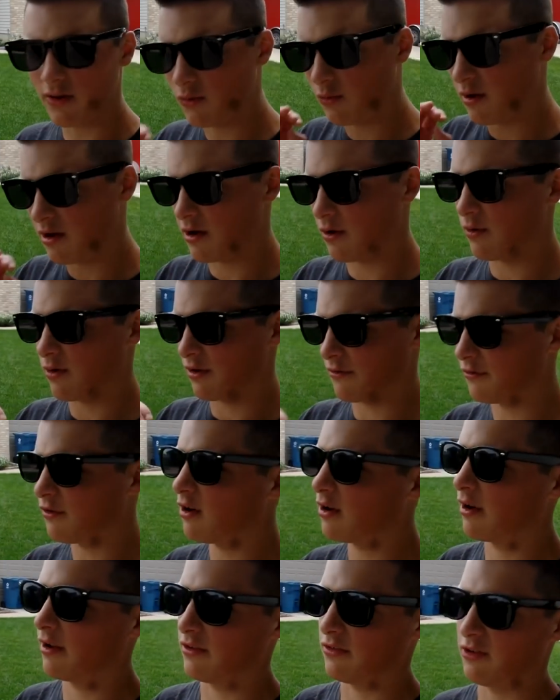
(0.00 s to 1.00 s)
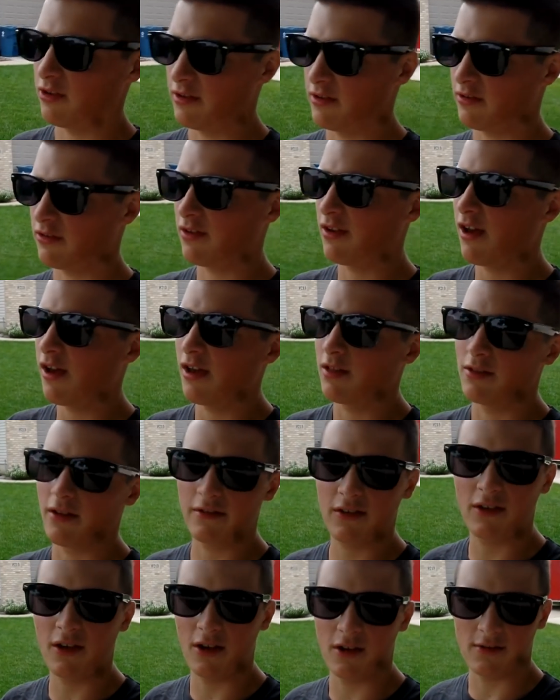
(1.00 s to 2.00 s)
that we know what a fungus is,
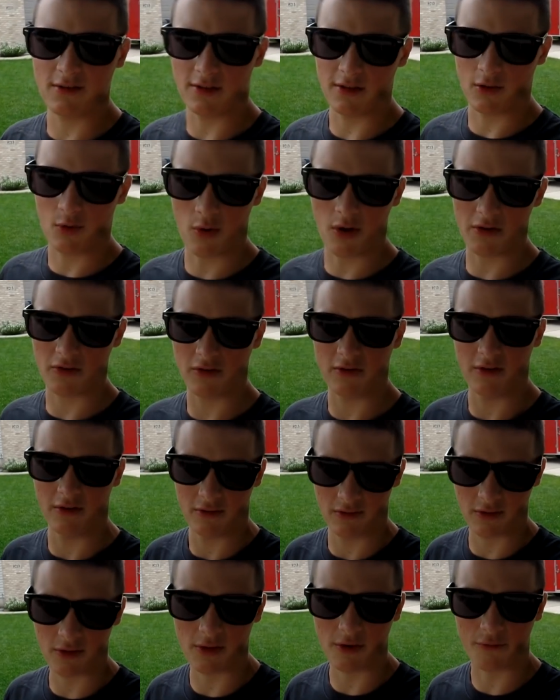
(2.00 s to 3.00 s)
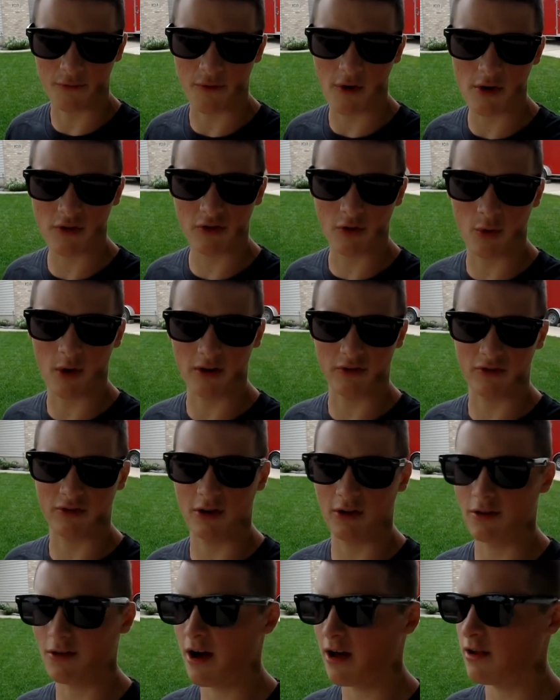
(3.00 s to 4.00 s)
let's get into the questions. So the first
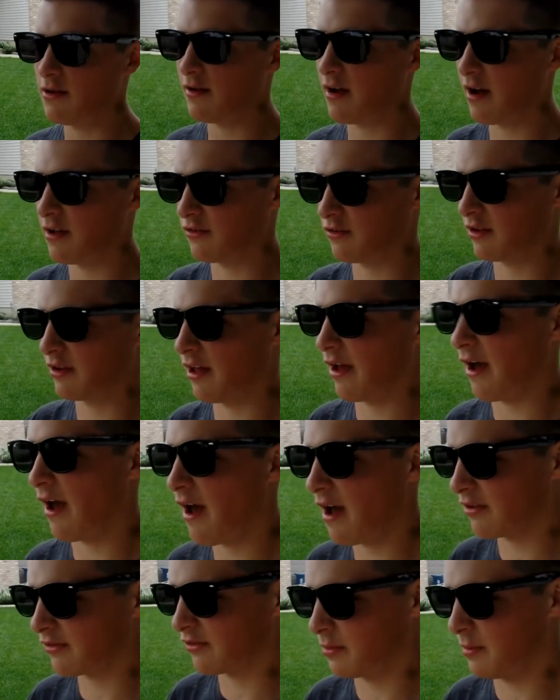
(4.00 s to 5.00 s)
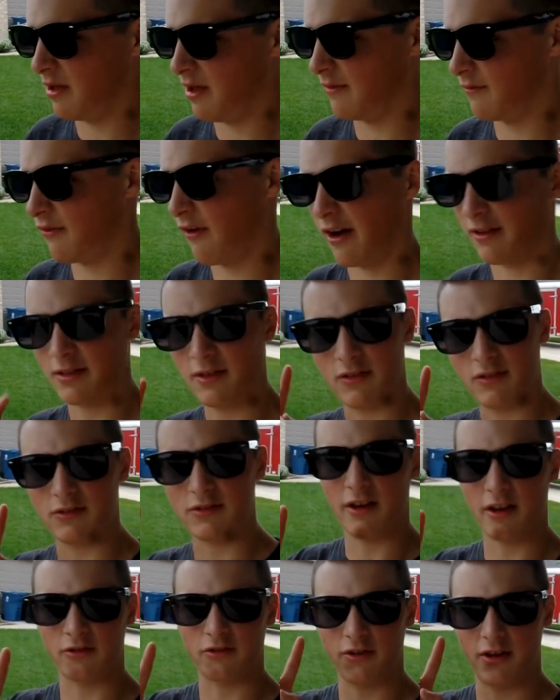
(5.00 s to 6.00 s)
question a lot of you guys are going to ask me, in fact this
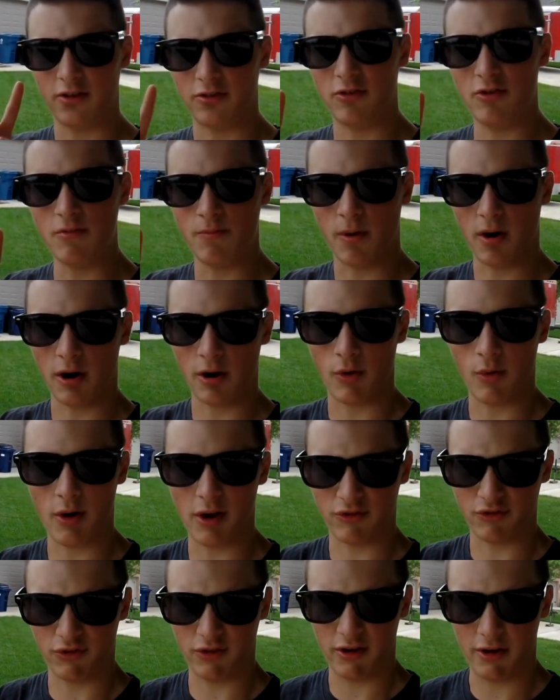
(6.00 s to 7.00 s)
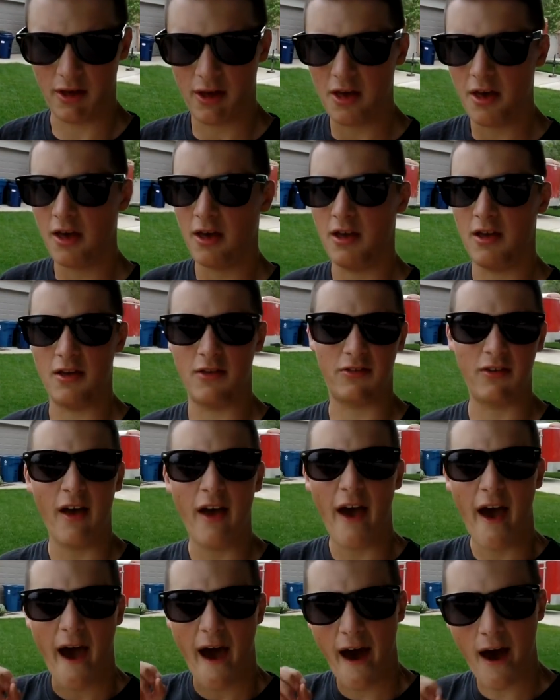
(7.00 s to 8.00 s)
is actually a two-part question, is
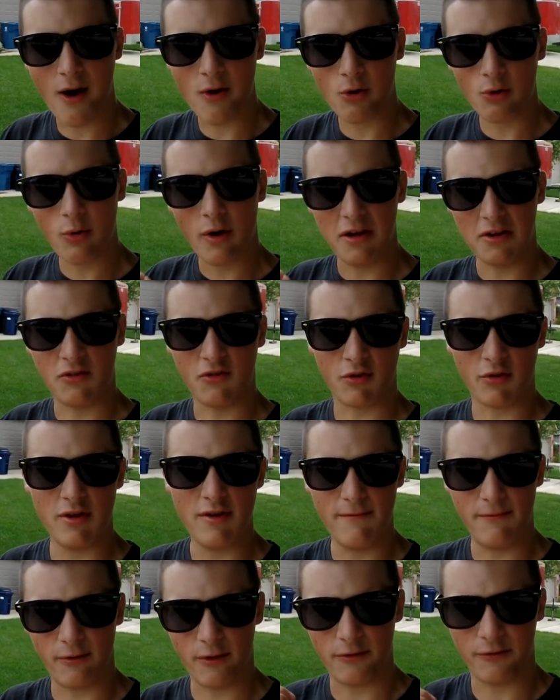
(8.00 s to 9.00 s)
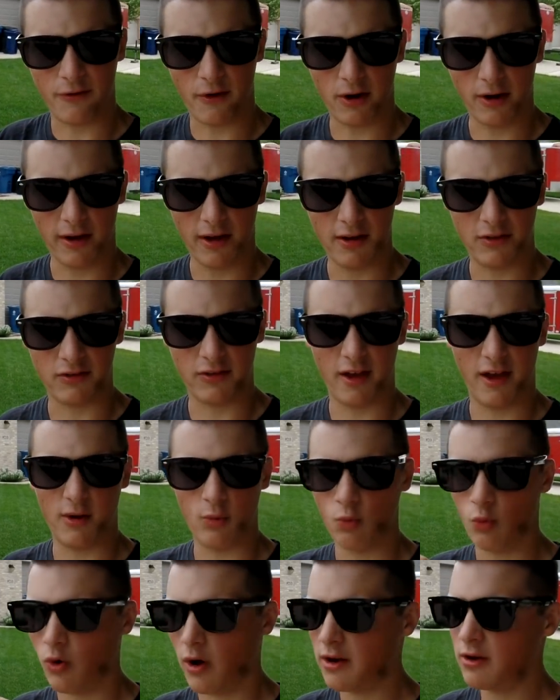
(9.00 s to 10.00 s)
how do I treat for fungus
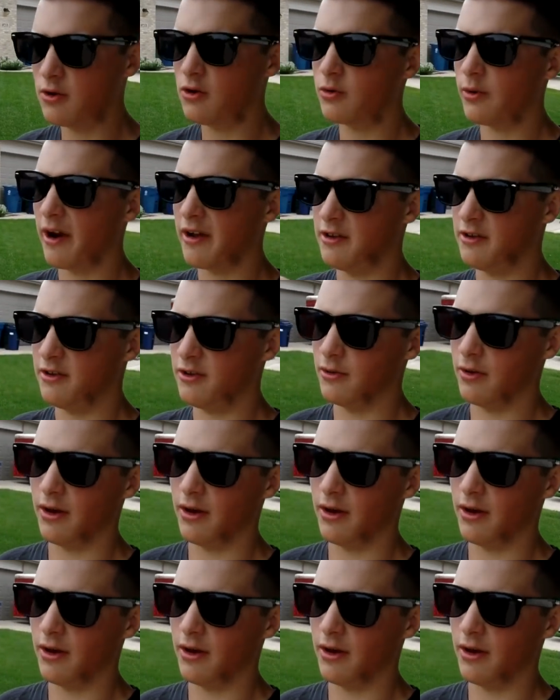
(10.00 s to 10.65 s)
and when do I do